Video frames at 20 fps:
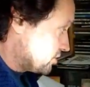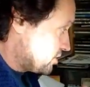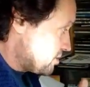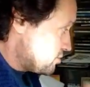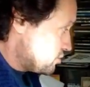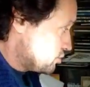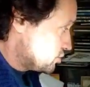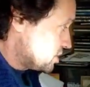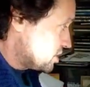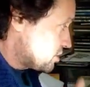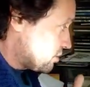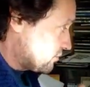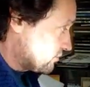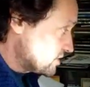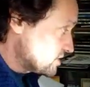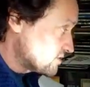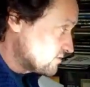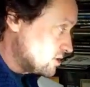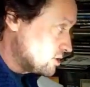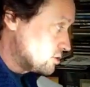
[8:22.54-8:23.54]
the music of
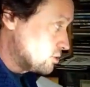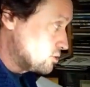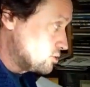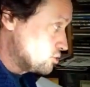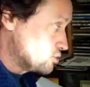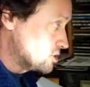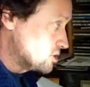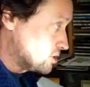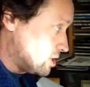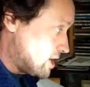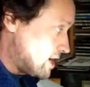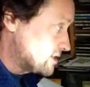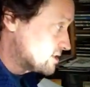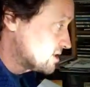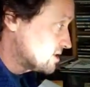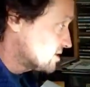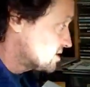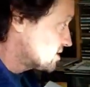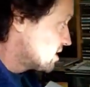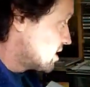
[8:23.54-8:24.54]
this video using
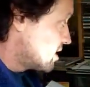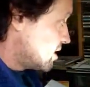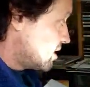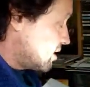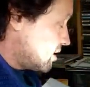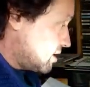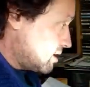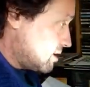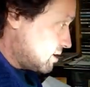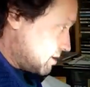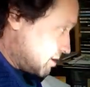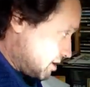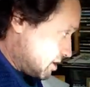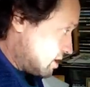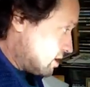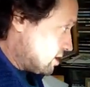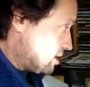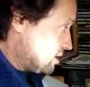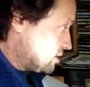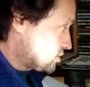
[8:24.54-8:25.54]
license
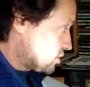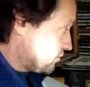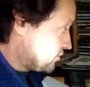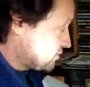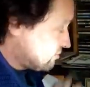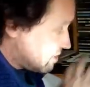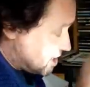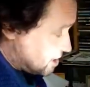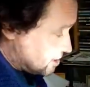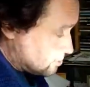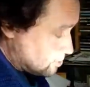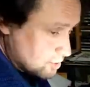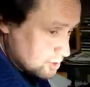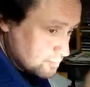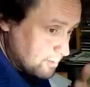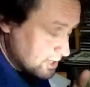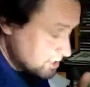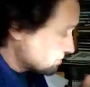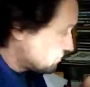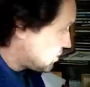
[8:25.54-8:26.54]
software. I don't
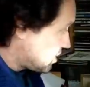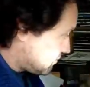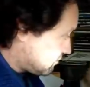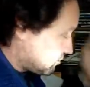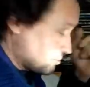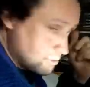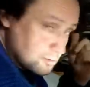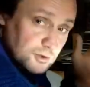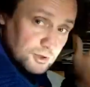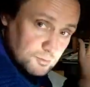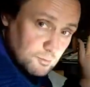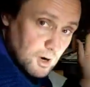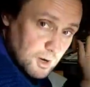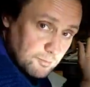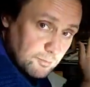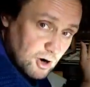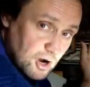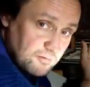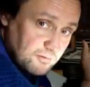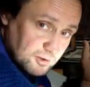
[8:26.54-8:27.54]
specify for you, it's my
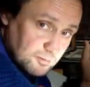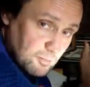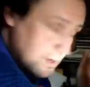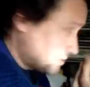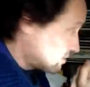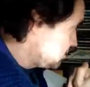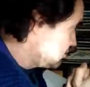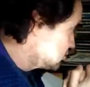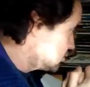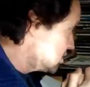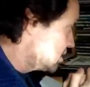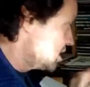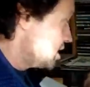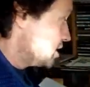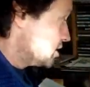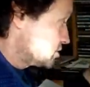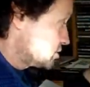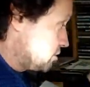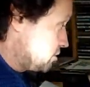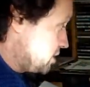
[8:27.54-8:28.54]
private matter, you see.
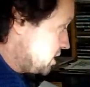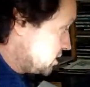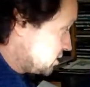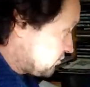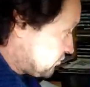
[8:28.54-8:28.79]
So, and